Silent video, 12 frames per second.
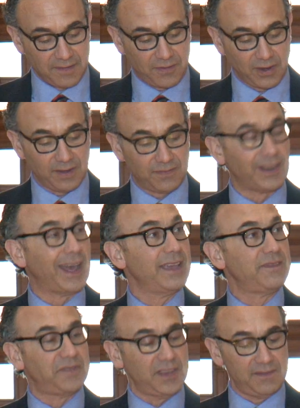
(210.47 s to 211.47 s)
full of
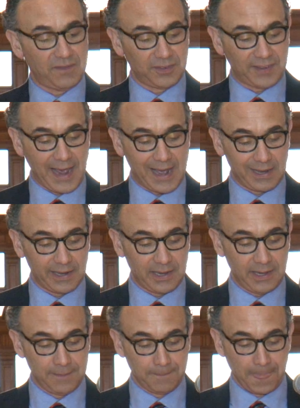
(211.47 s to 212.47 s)
life and
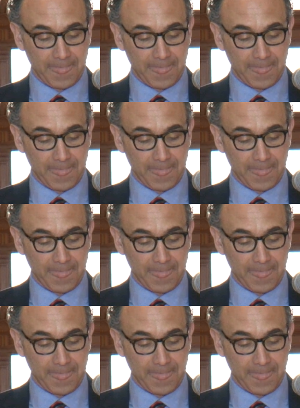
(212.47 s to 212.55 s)
vitality,